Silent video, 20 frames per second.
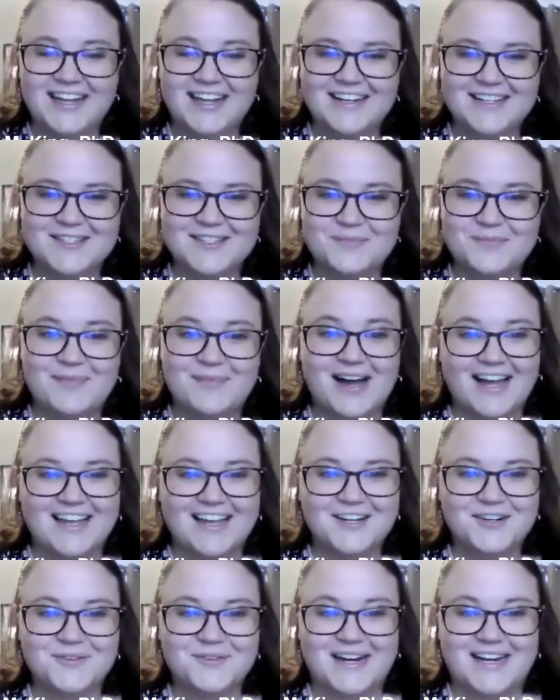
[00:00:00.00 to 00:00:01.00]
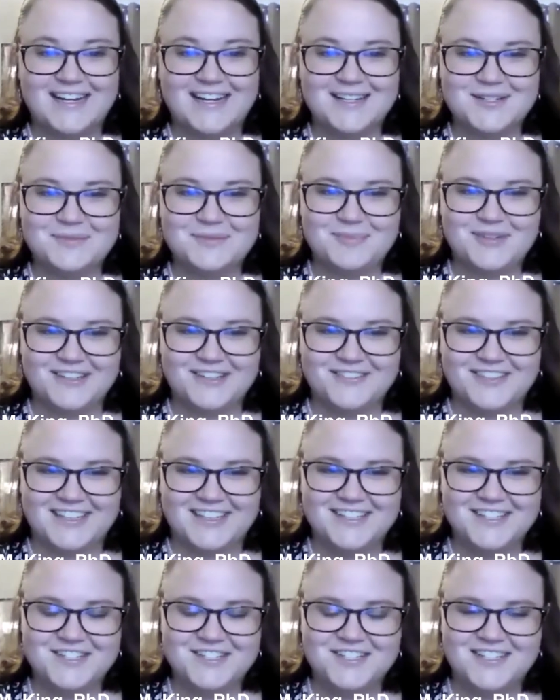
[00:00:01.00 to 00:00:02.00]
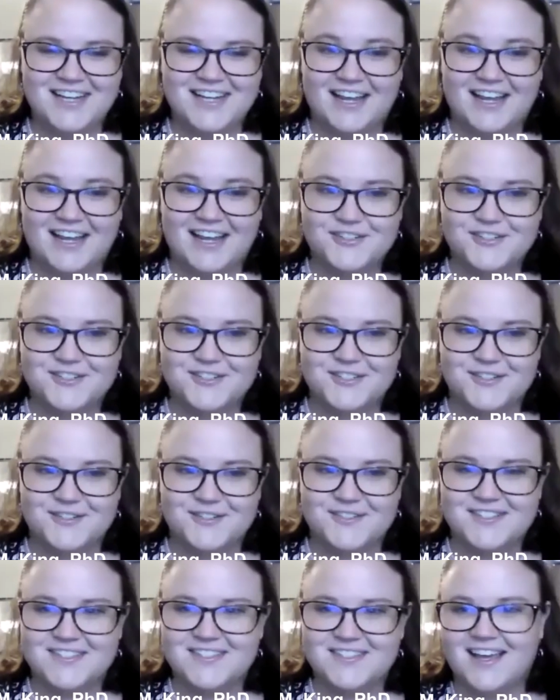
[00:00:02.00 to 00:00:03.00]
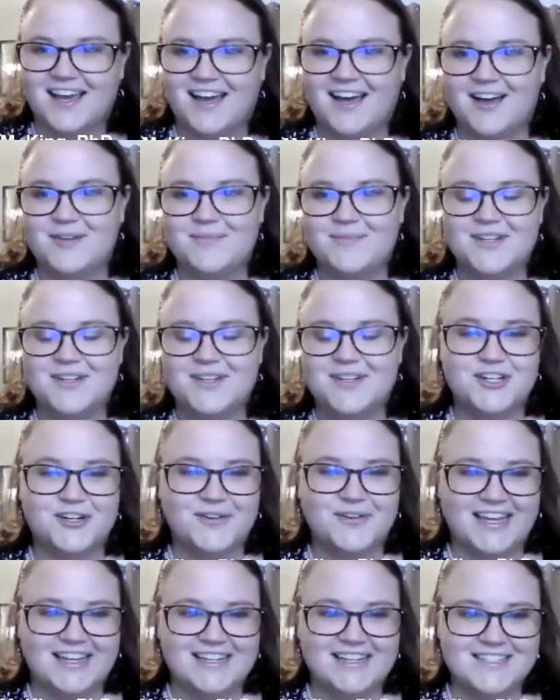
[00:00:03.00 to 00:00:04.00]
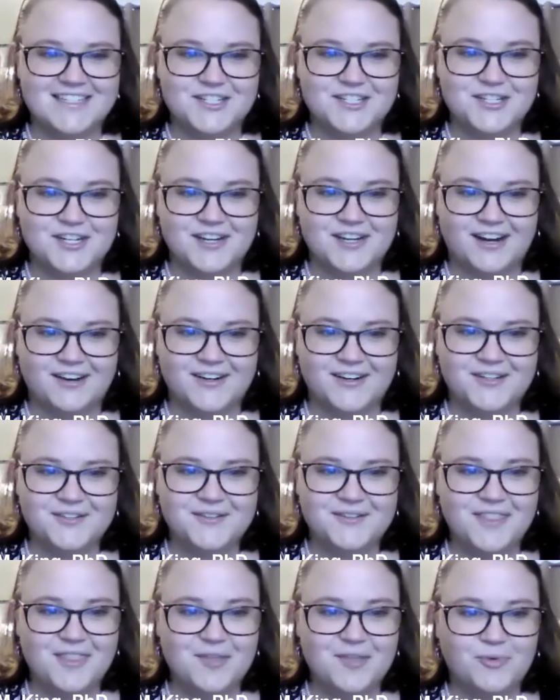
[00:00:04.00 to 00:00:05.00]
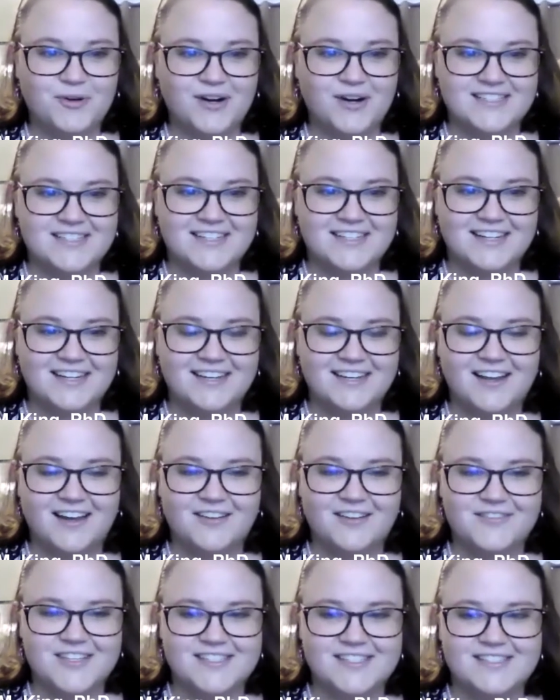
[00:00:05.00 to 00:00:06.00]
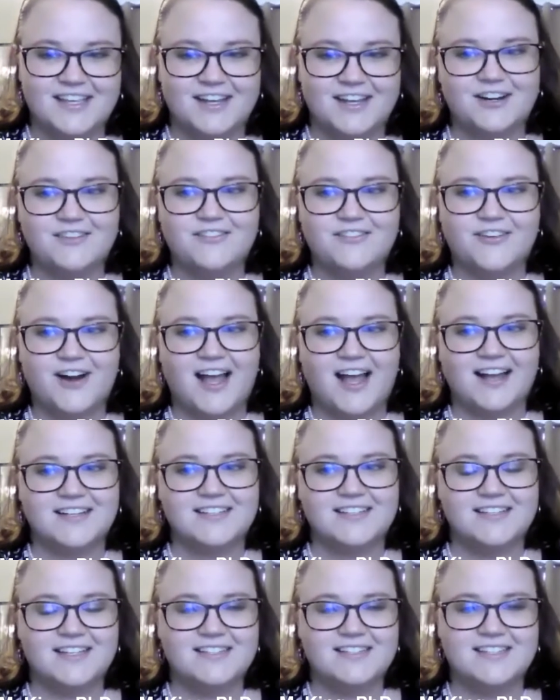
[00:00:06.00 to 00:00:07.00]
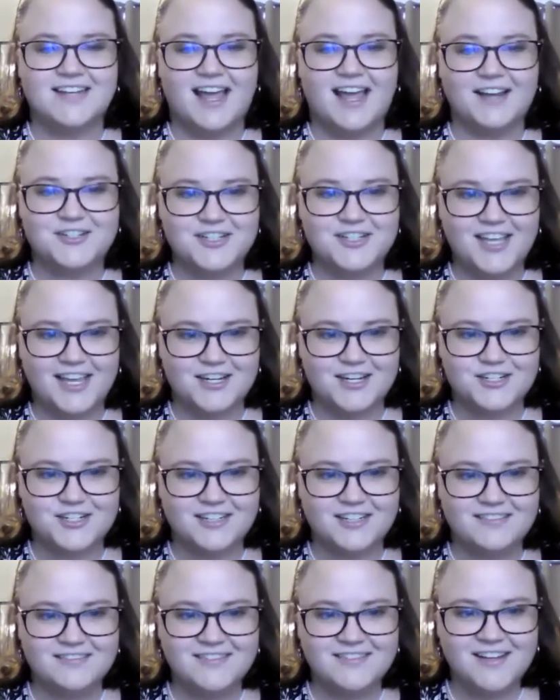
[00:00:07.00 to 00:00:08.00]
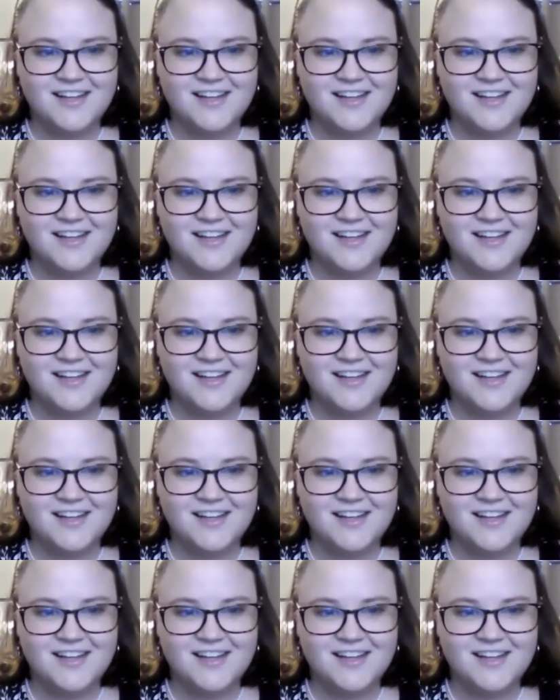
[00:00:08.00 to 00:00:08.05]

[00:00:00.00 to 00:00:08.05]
It is my great privilege to introduce um, Joann DiGennaro, the president of the Center for Excellence in Education.